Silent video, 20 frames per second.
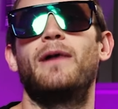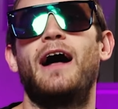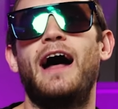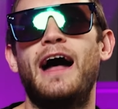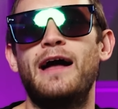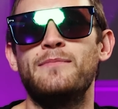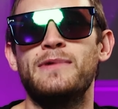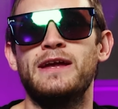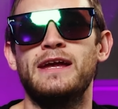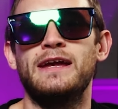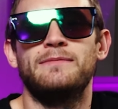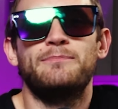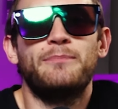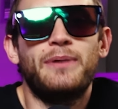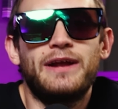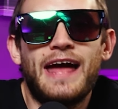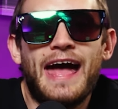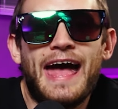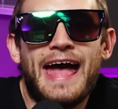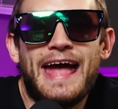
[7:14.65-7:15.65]
I mean,
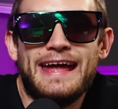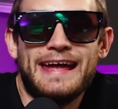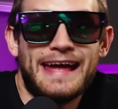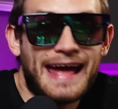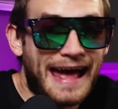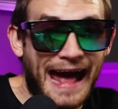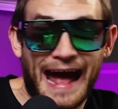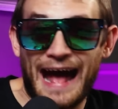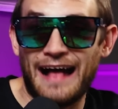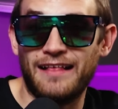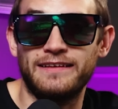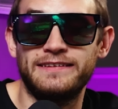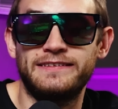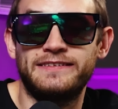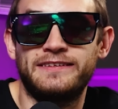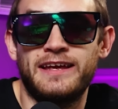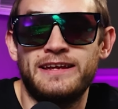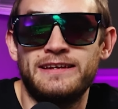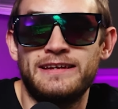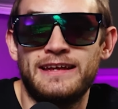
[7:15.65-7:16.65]
but hey,
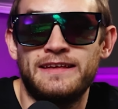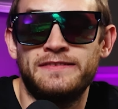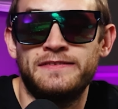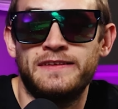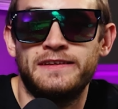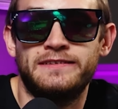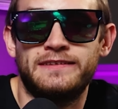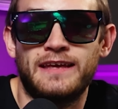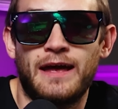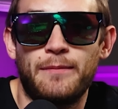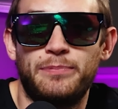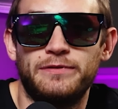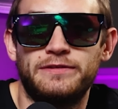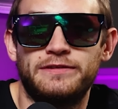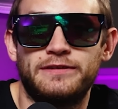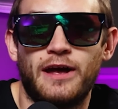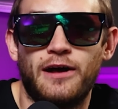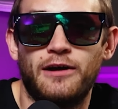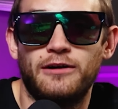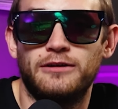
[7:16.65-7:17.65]
Alicent in this
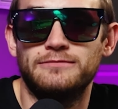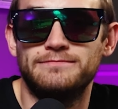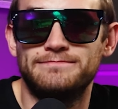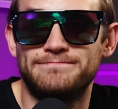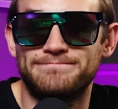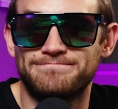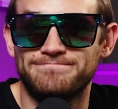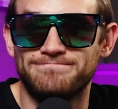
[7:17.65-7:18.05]
episode,